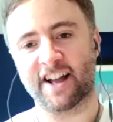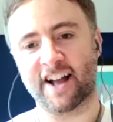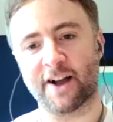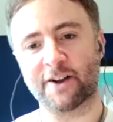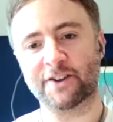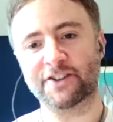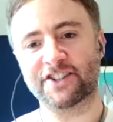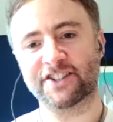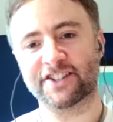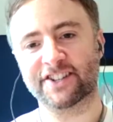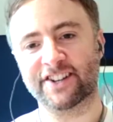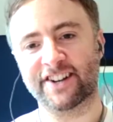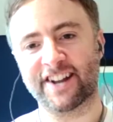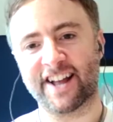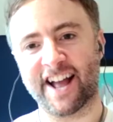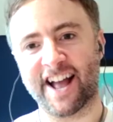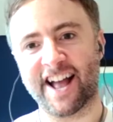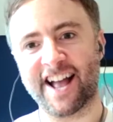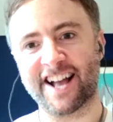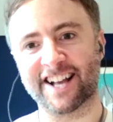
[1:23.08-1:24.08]
I was just going to
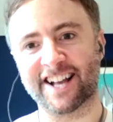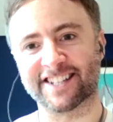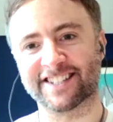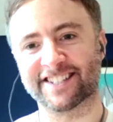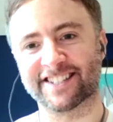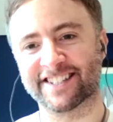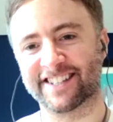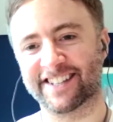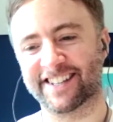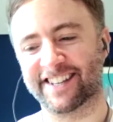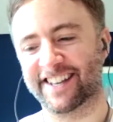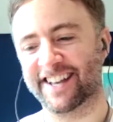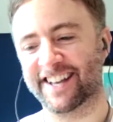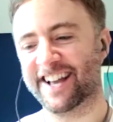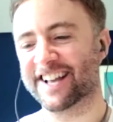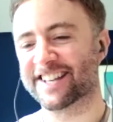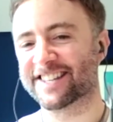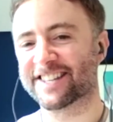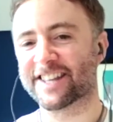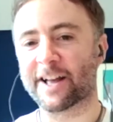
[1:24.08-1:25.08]
ask. Amazing.
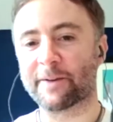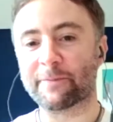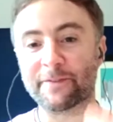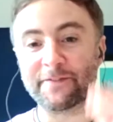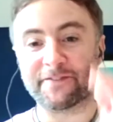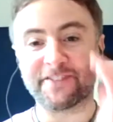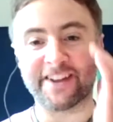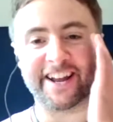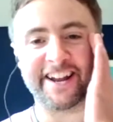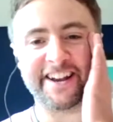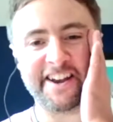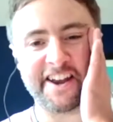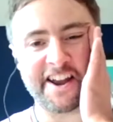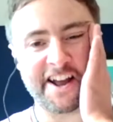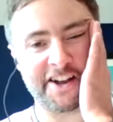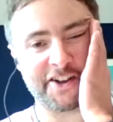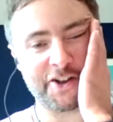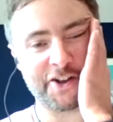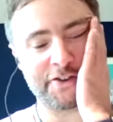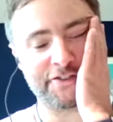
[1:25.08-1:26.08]
Yeah, so that to be a
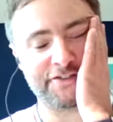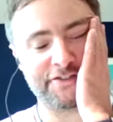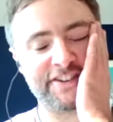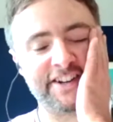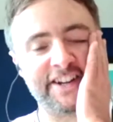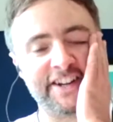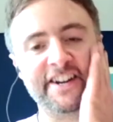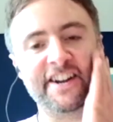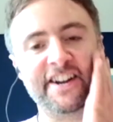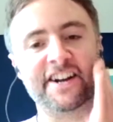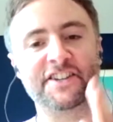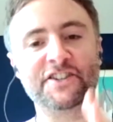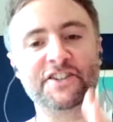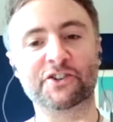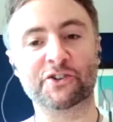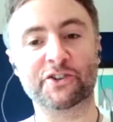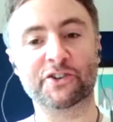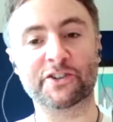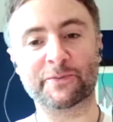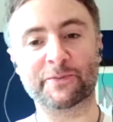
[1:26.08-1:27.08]
now hopefully a nice
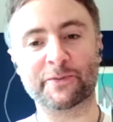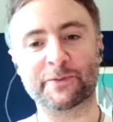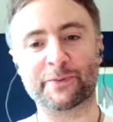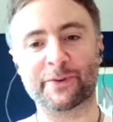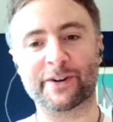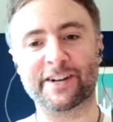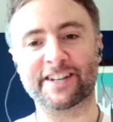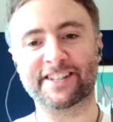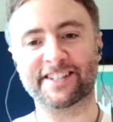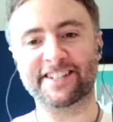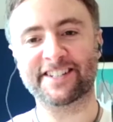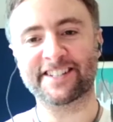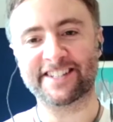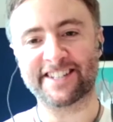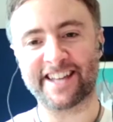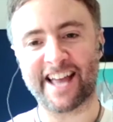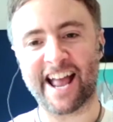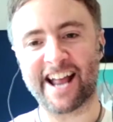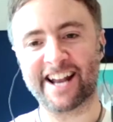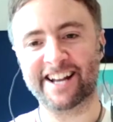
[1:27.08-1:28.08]
Christmas present
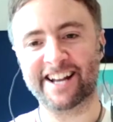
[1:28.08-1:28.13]
to end